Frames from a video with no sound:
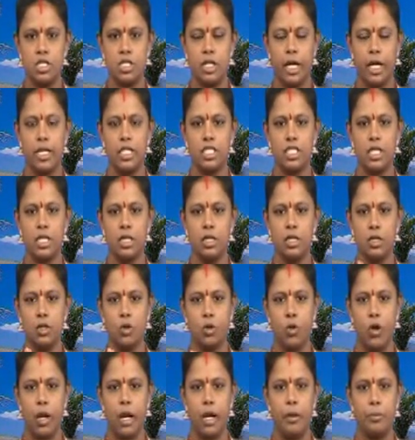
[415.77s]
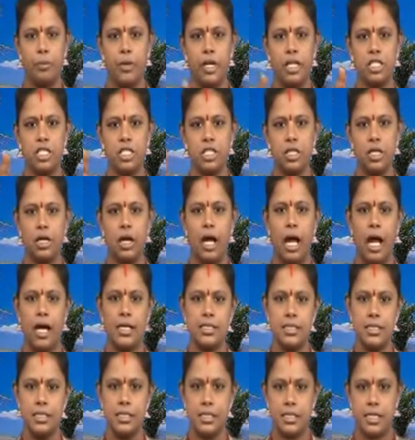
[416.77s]
title, collaborator,
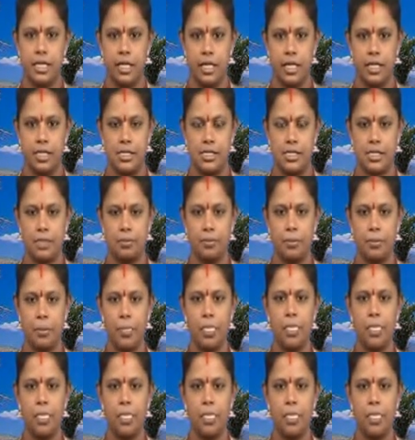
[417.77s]
and series.